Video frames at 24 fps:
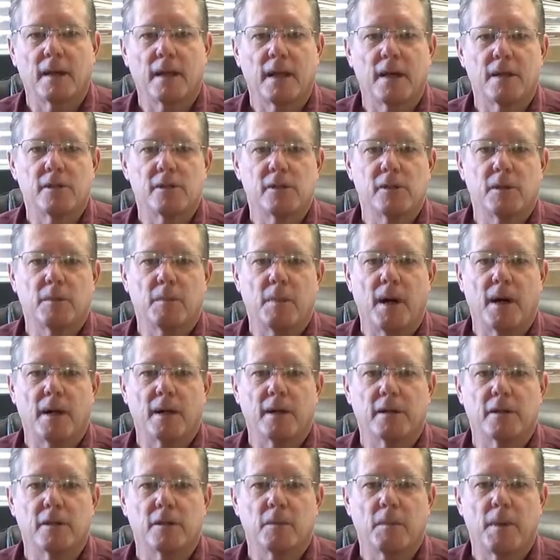allows you to
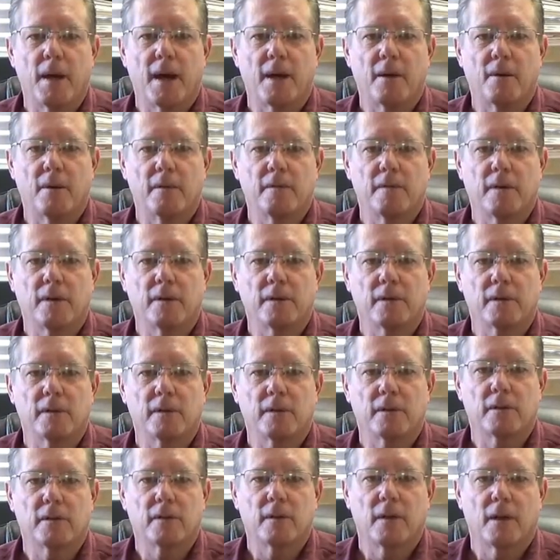monitor your battery
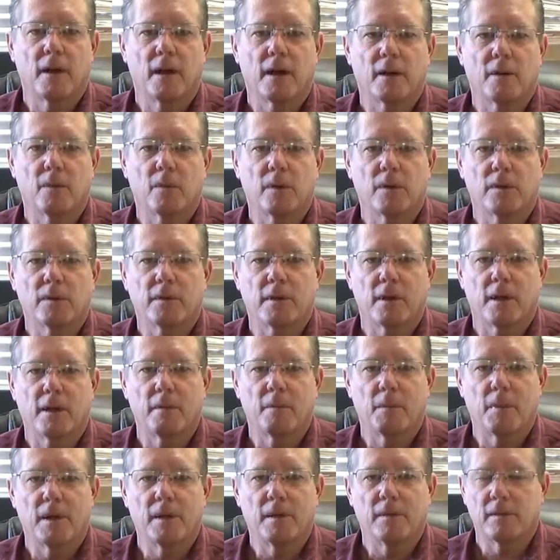voltage on a
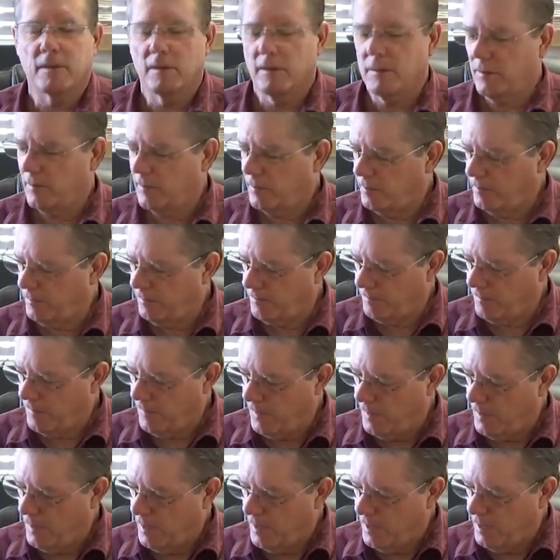real-time basis.
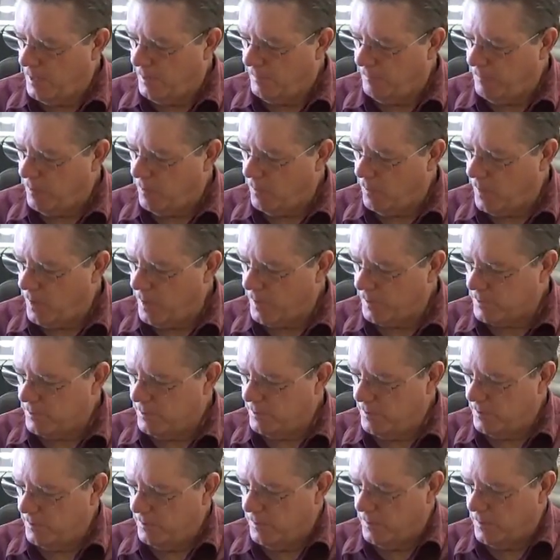If you want to,
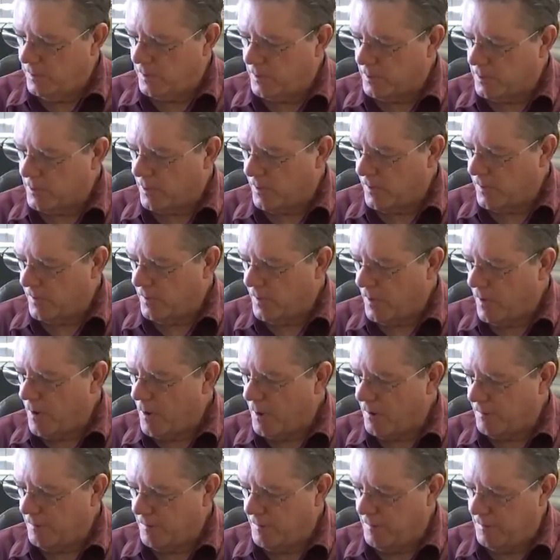you can turn
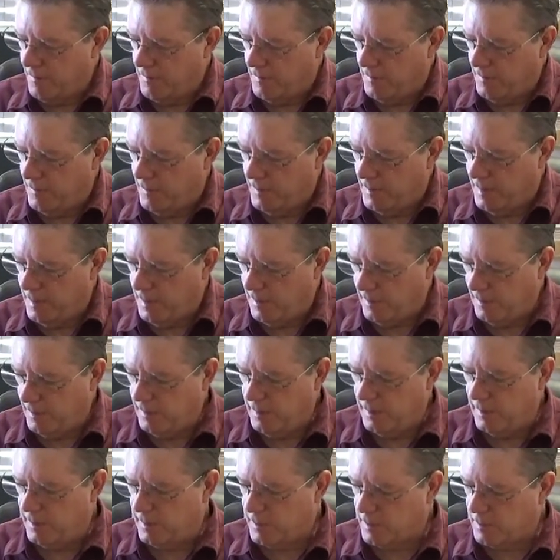off the
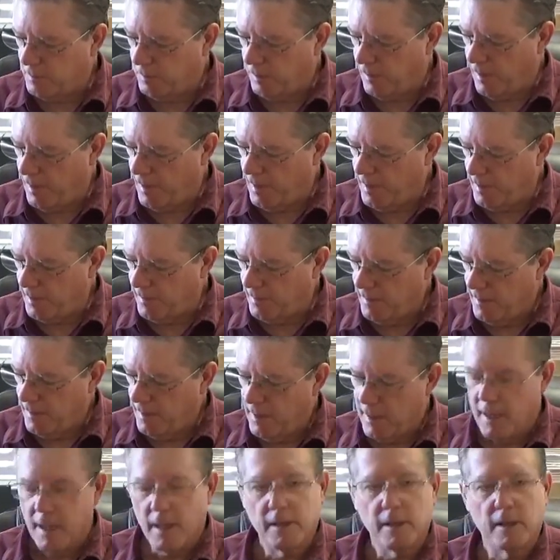LED display
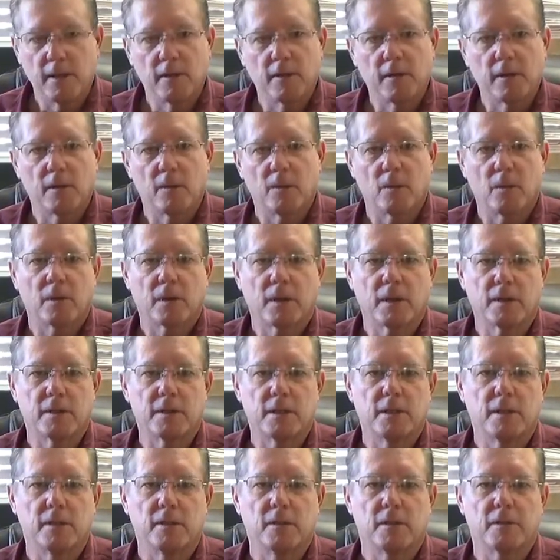and the unit will
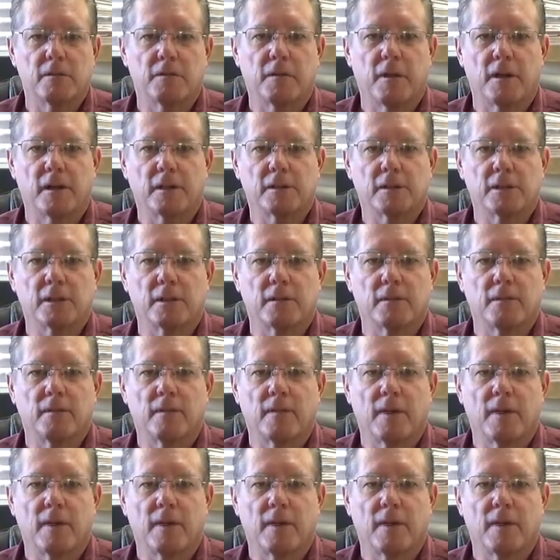continue to function.